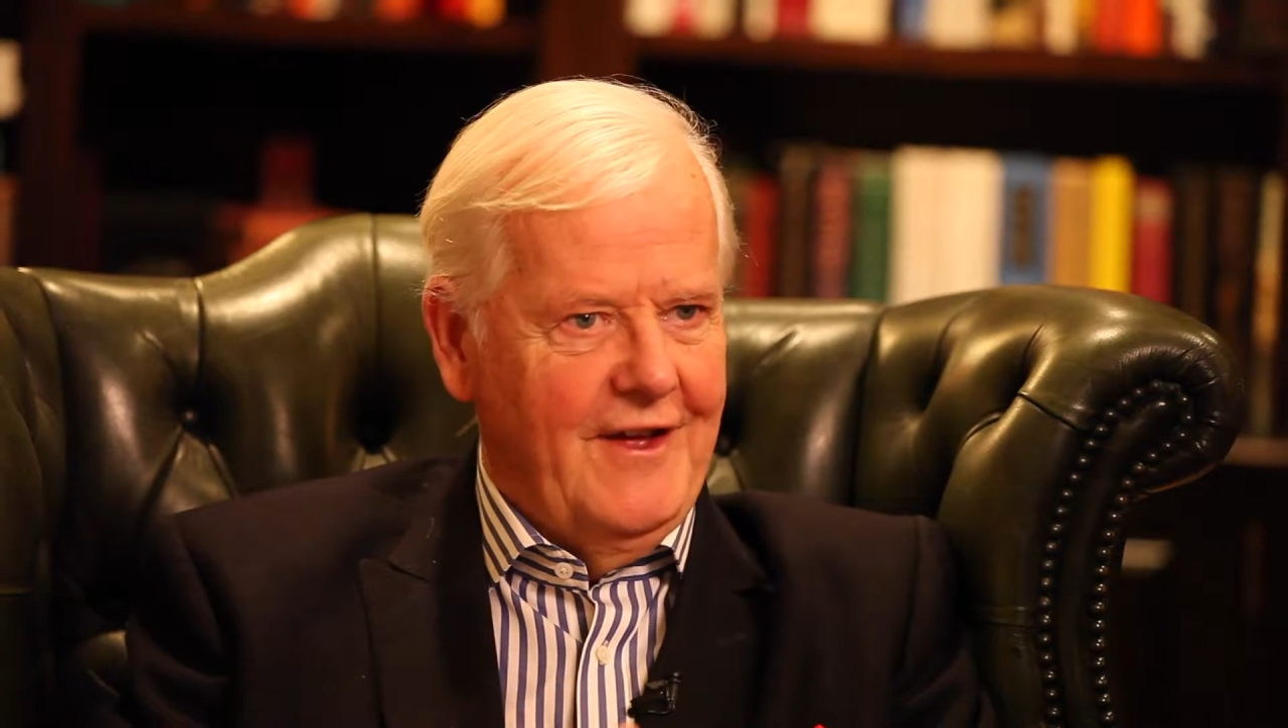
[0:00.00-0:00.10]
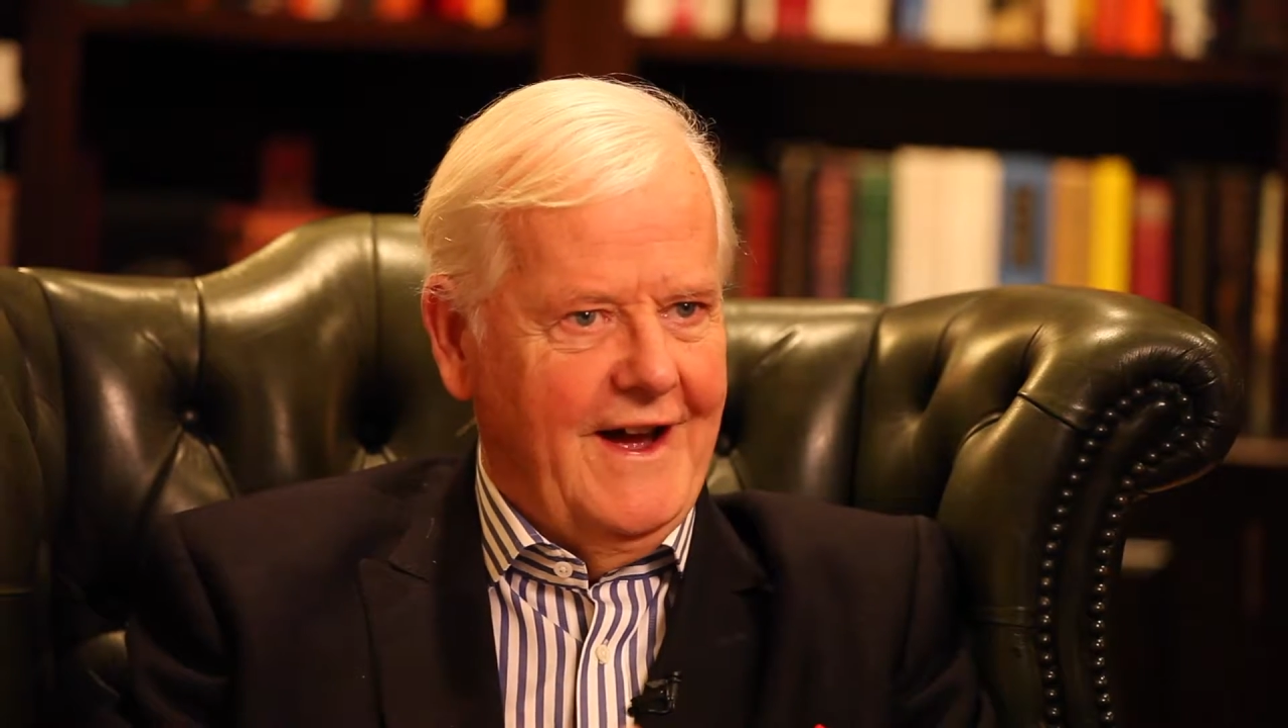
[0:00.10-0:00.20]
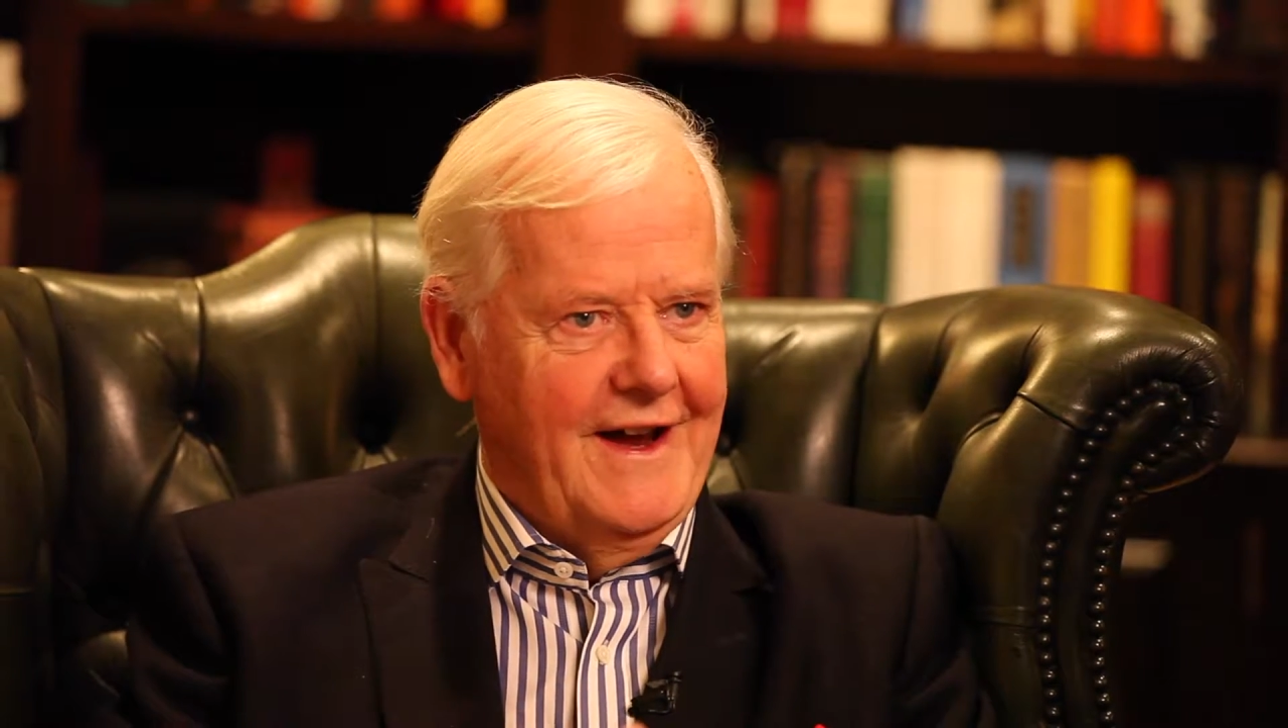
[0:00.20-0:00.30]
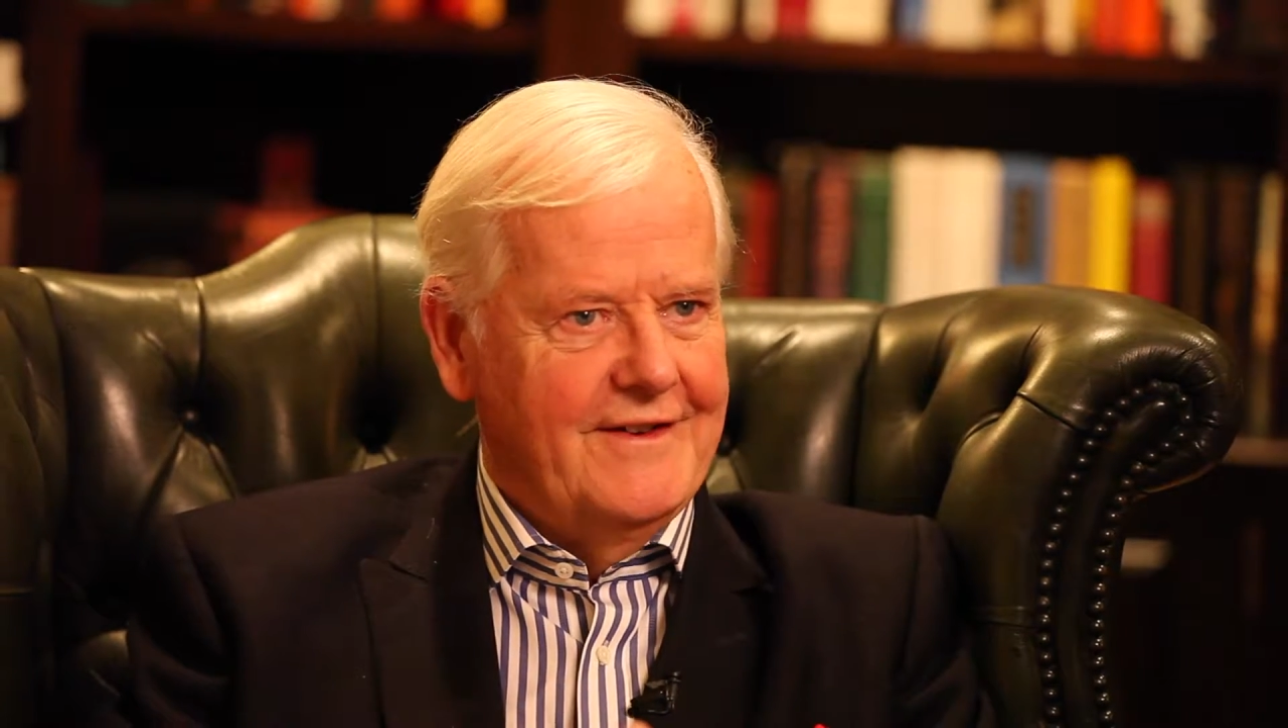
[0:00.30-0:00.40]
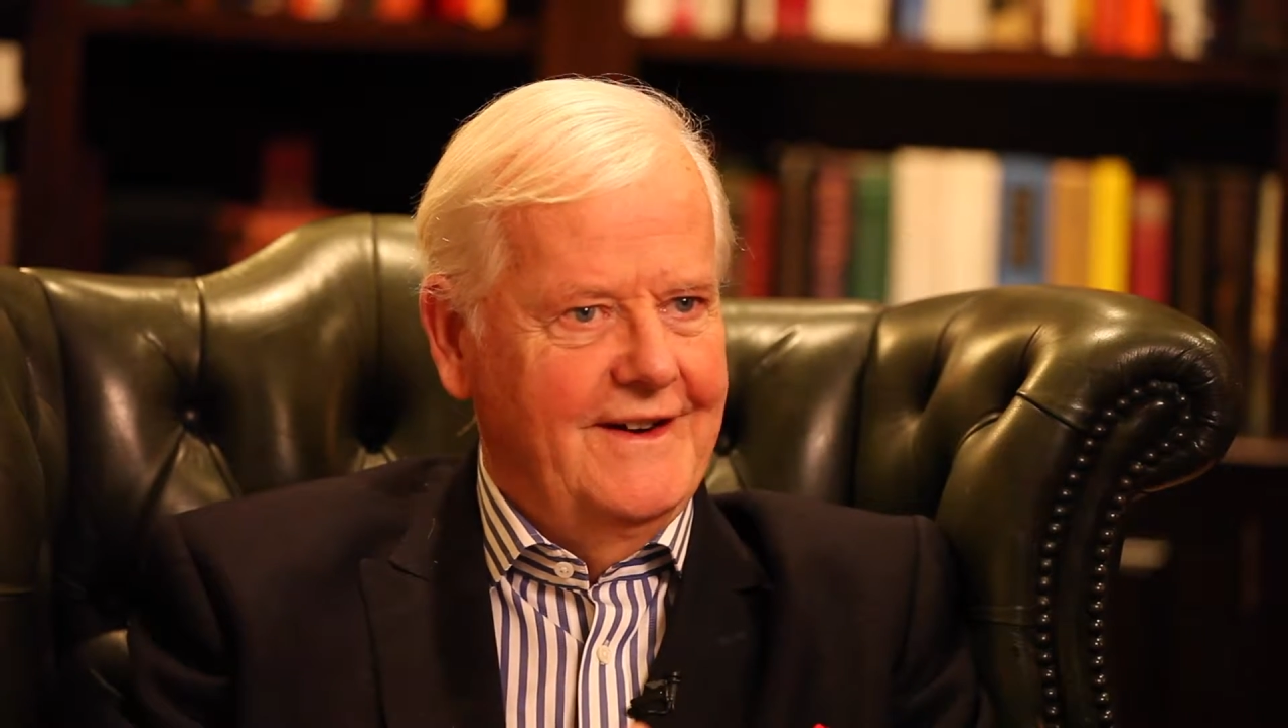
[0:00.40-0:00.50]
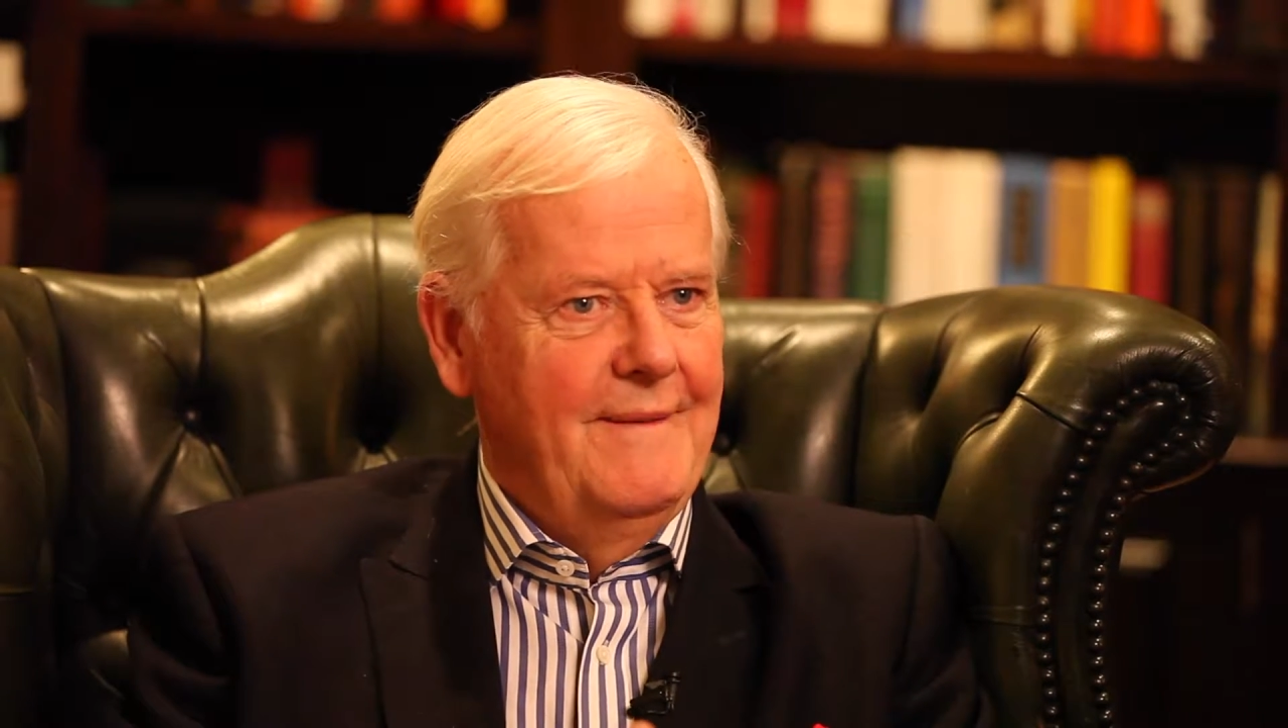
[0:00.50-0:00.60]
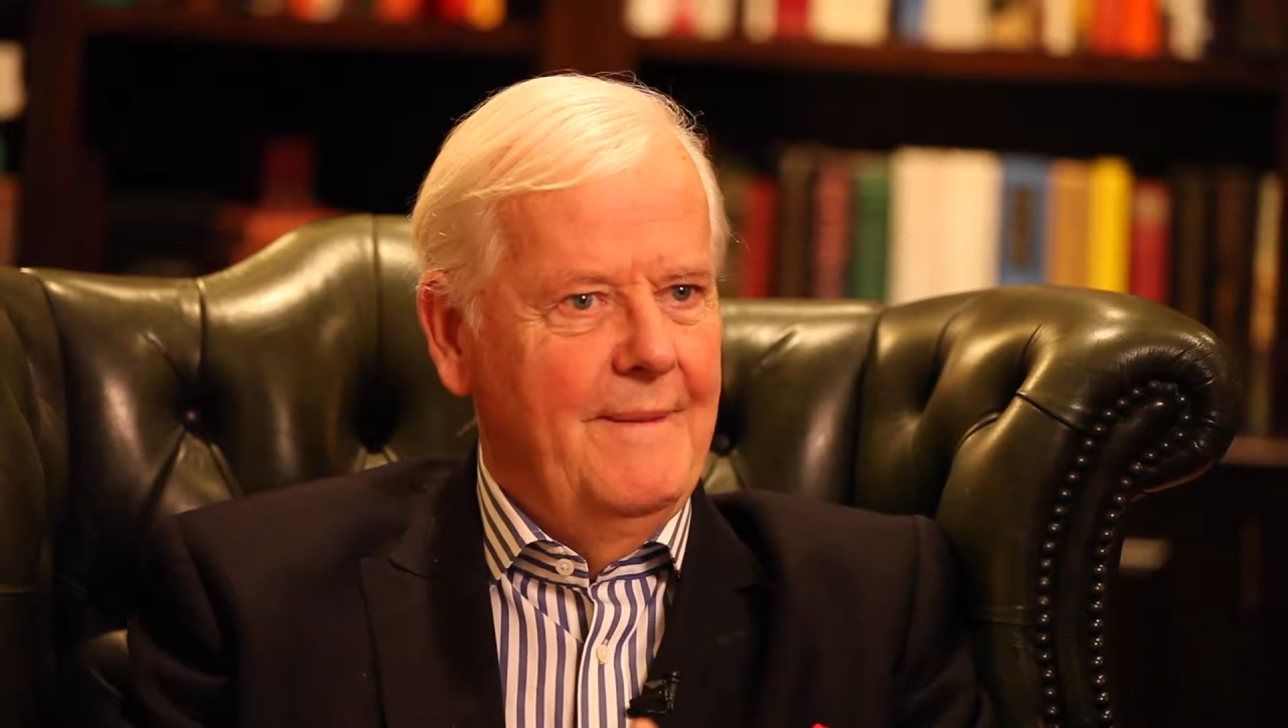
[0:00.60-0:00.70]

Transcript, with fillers: that.